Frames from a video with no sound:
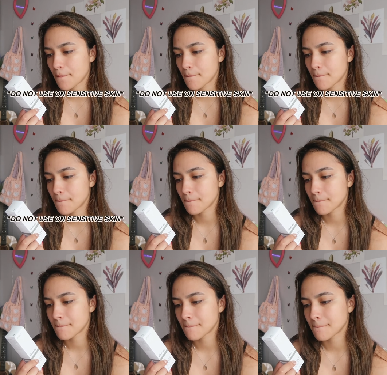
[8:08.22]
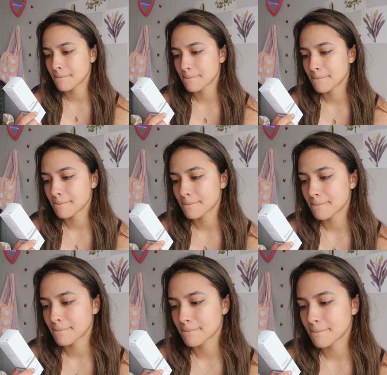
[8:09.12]

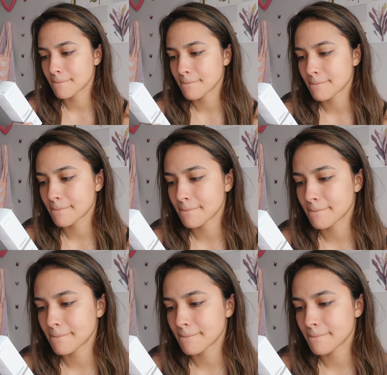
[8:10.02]
Nobody speaks.